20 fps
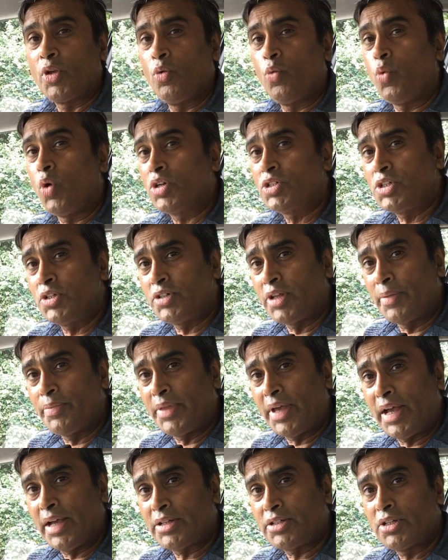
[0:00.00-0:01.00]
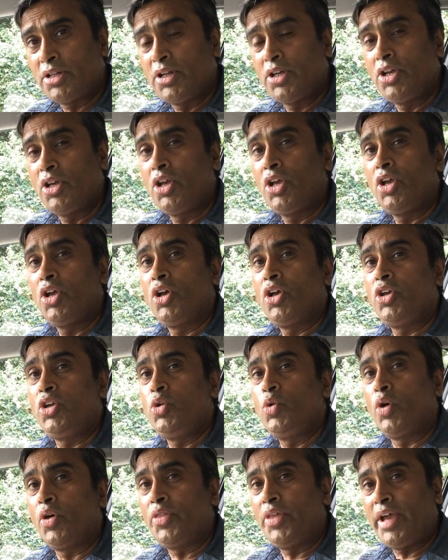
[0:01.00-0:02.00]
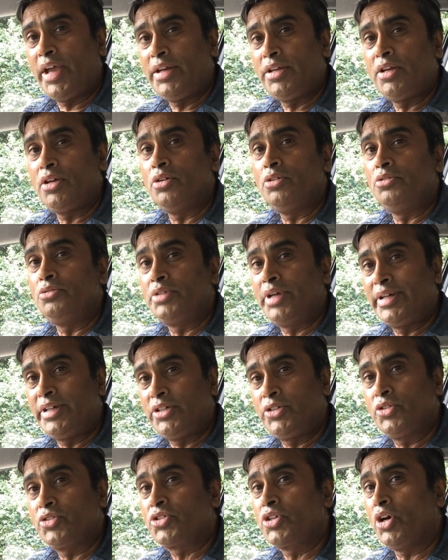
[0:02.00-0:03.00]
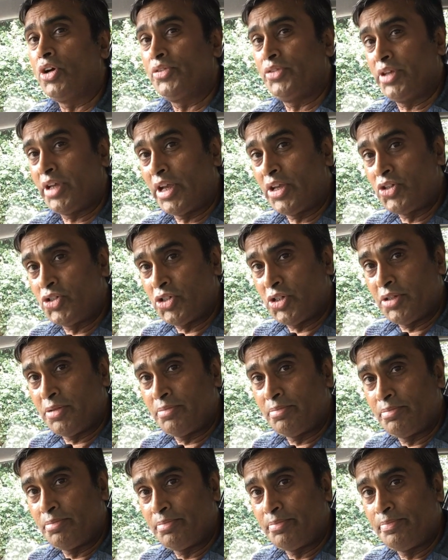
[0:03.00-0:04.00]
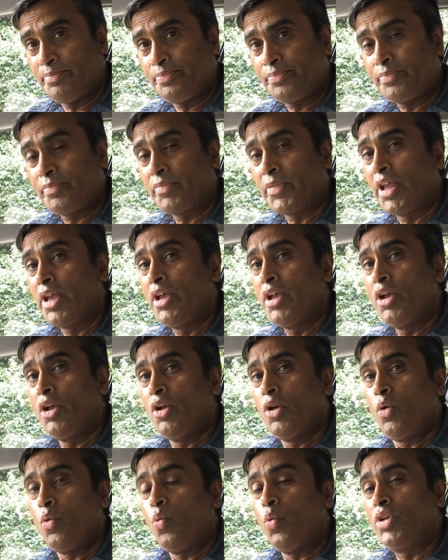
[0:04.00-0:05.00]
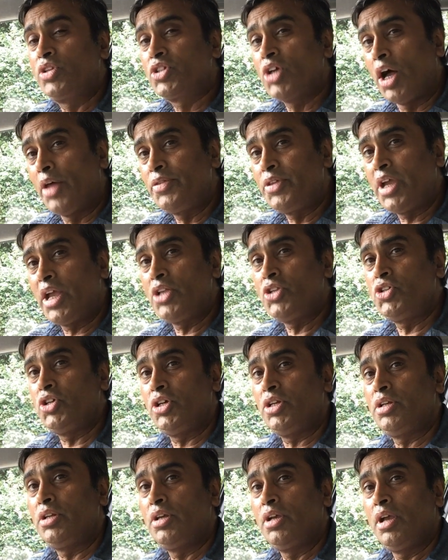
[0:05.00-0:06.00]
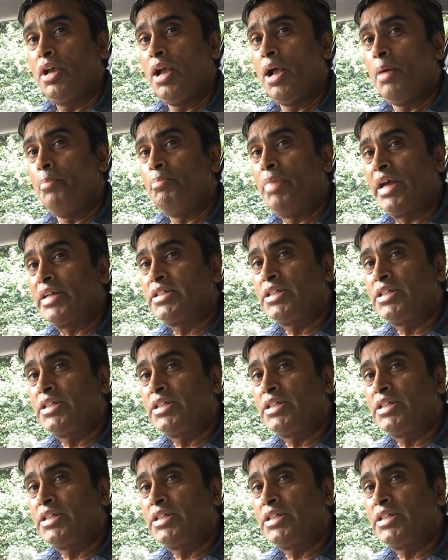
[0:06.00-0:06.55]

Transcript: Once you've done that, you are then ready to start the engine. We start the engine by